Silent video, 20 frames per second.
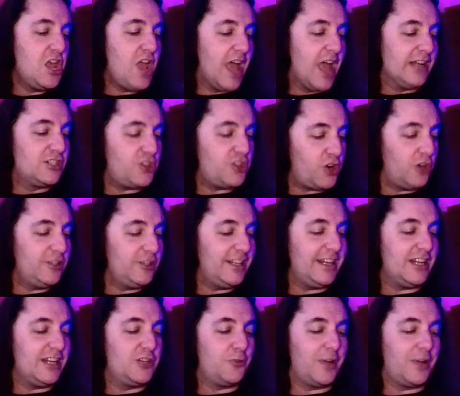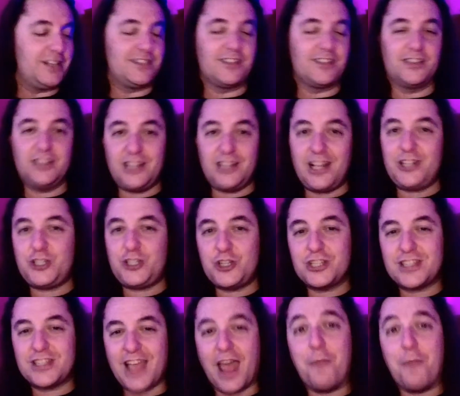and turned it into a
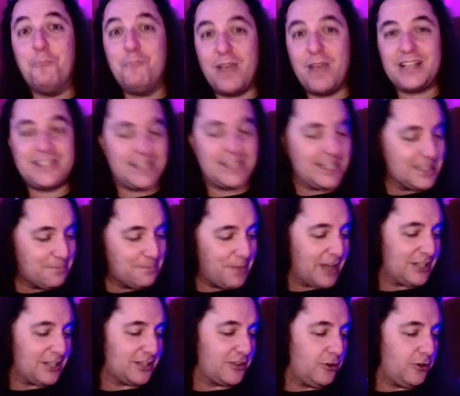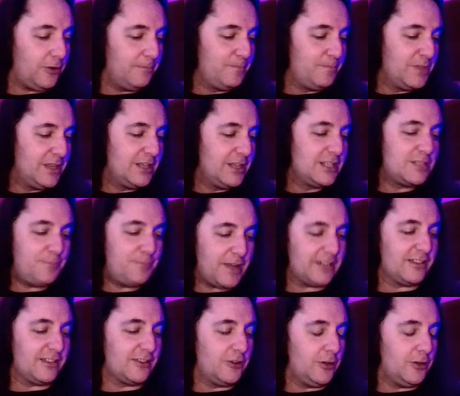delicious and messy spectacle.
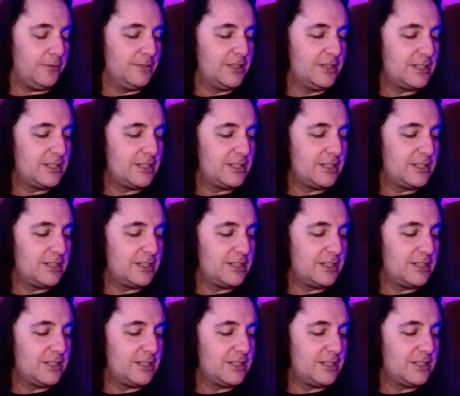Spectacle.